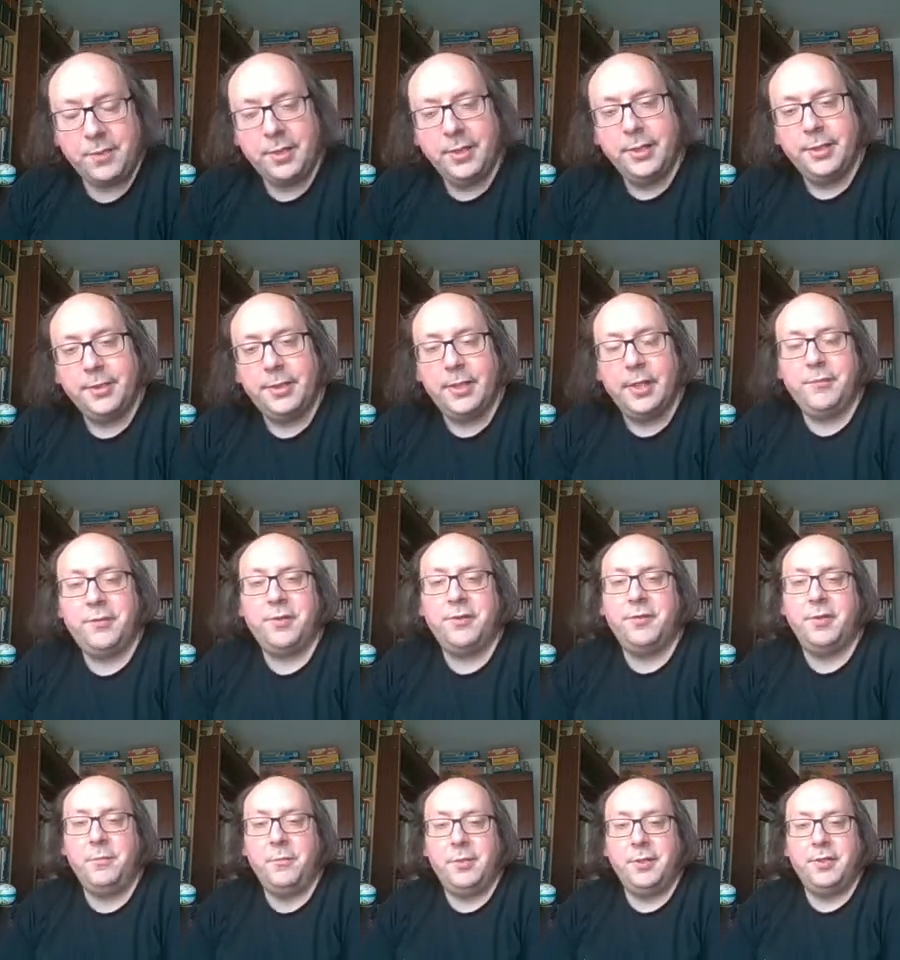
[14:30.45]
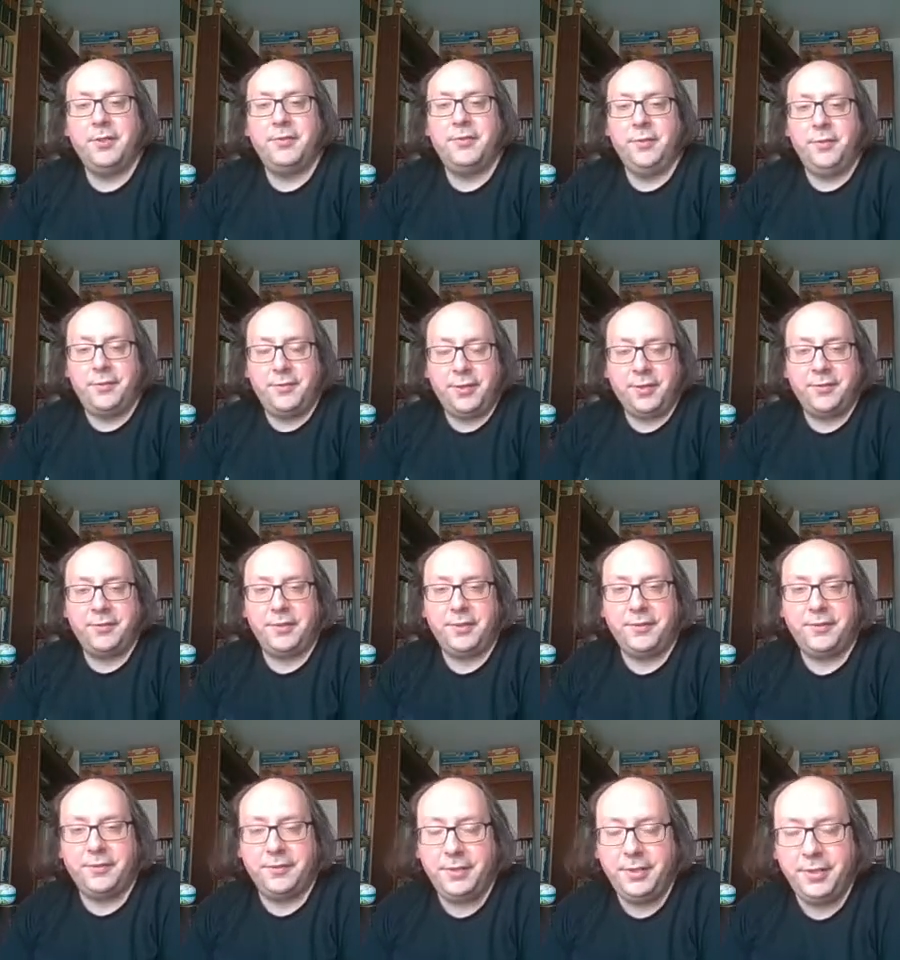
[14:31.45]
They have a similar syntax as
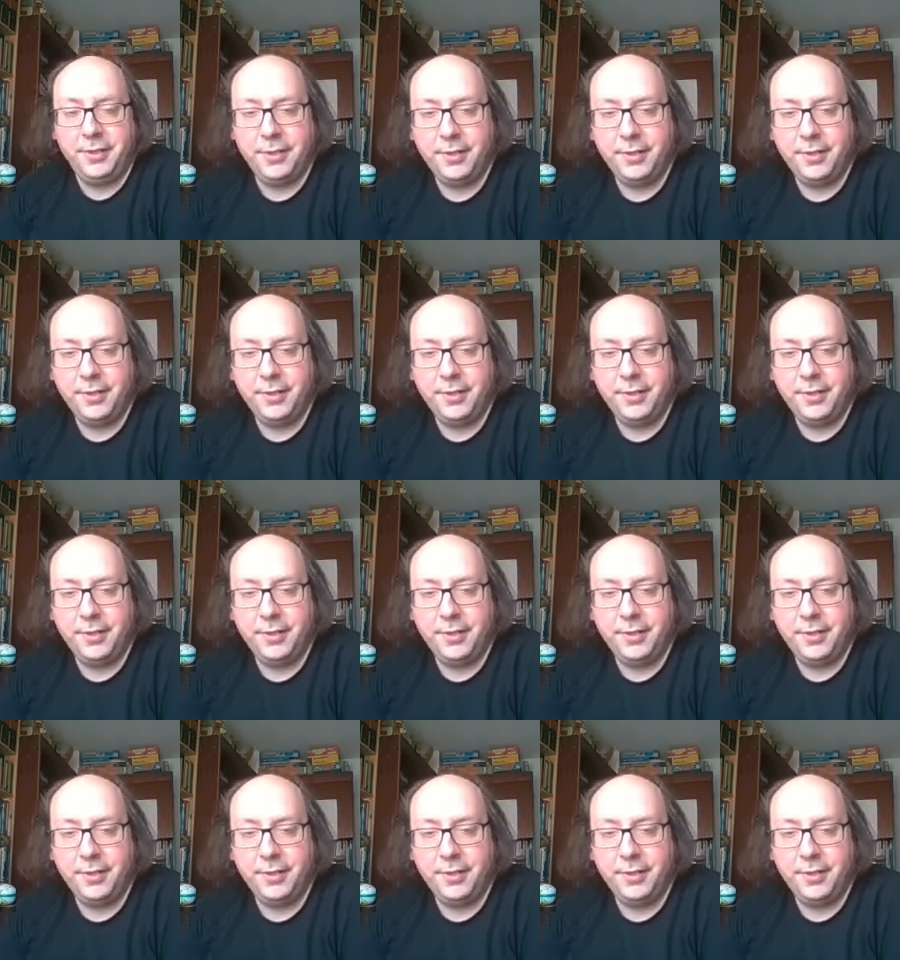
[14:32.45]
C,